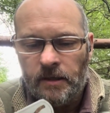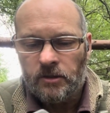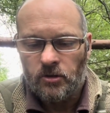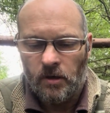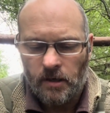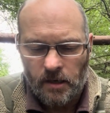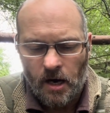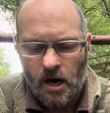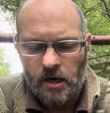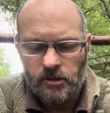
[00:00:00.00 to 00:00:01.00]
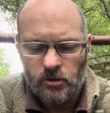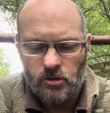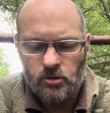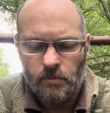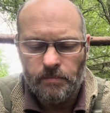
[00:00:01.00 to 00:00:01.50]
sort of hard use,
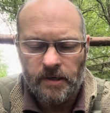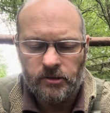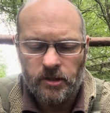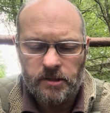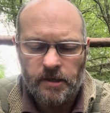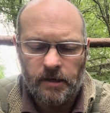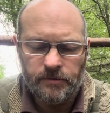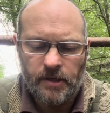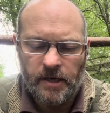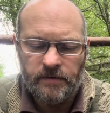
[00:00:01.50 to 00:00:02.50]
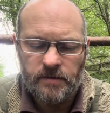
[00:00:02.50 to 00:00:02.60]
sort of military style knives.